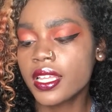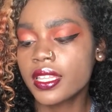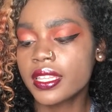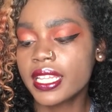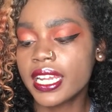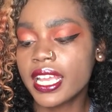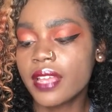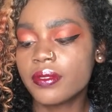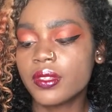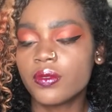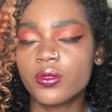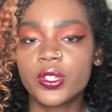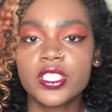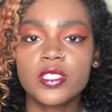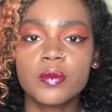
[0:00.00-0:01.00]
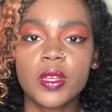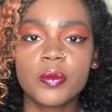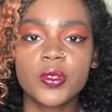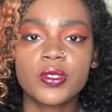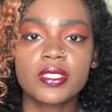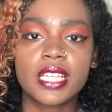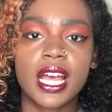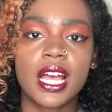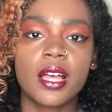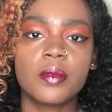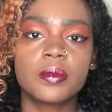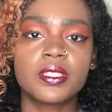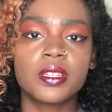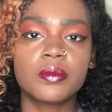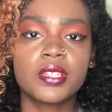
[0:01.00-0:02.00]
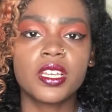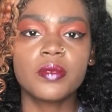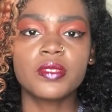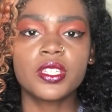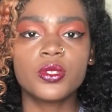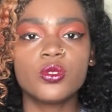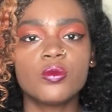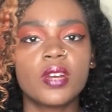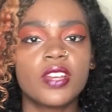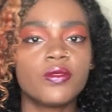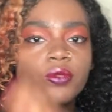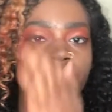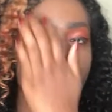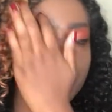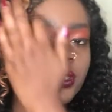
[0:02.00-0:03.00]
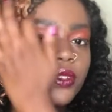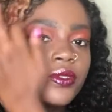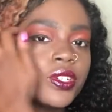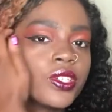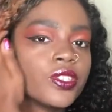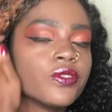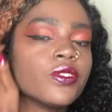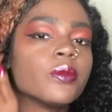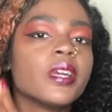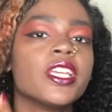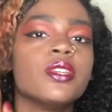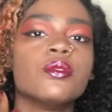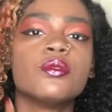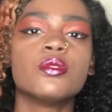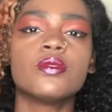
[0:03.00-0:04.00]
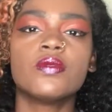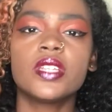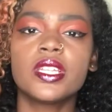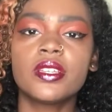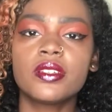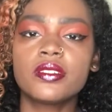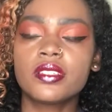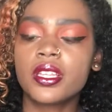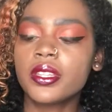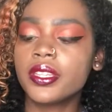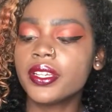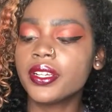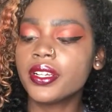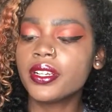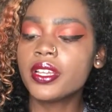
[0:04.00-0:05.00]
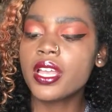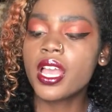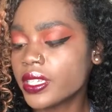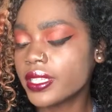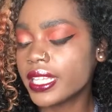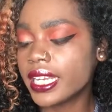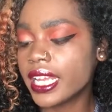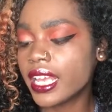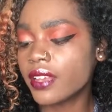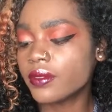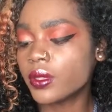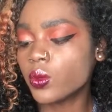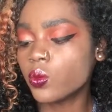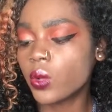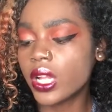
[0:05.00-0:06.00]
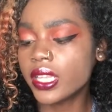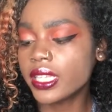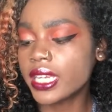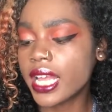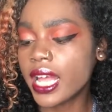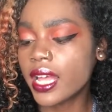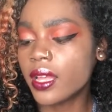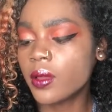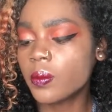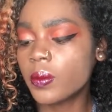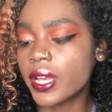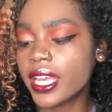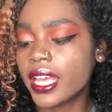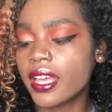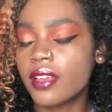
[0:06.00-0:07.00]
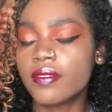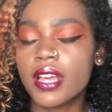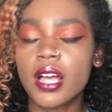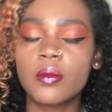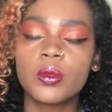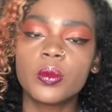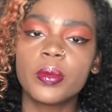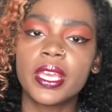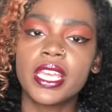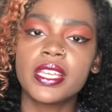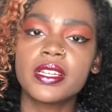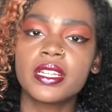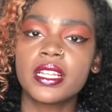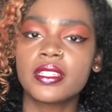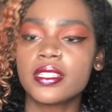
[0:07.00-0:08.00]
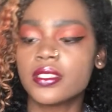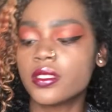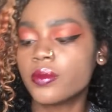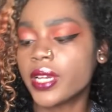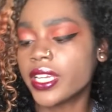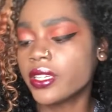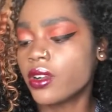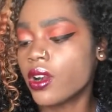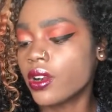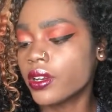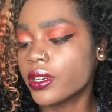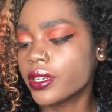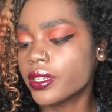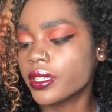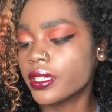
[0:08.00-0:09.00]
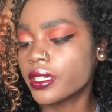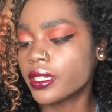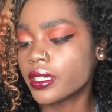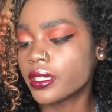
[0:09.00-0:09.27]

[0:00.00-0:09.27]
Then I have the Voice Memos app. Sometimes I do my voiceovers for my YouTube videos on there. Then I have the Wallet app. I have Apple Pay connected to my card.